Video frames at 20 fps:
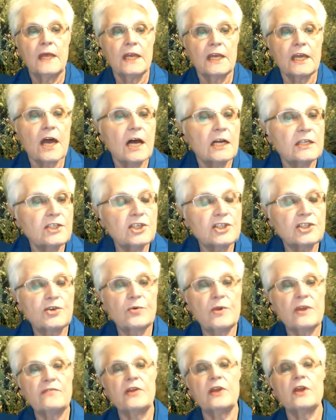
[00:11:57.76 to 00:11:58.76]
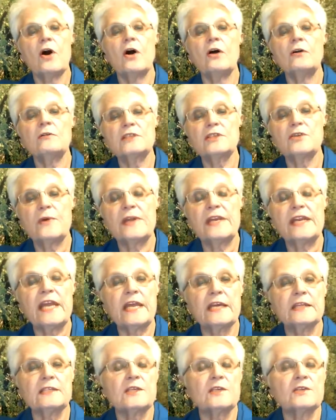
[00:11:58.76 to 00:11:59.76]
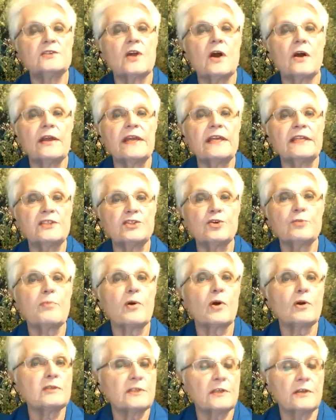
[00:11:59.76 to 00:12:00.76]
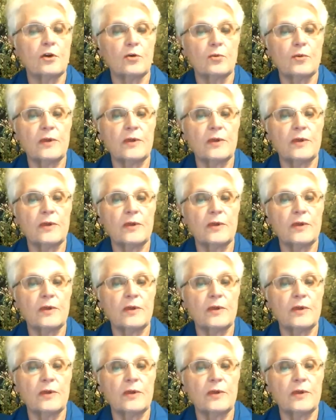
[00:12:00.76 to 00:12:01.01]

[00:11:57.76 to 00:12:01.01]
Conscious grieving also enhances our interpersonal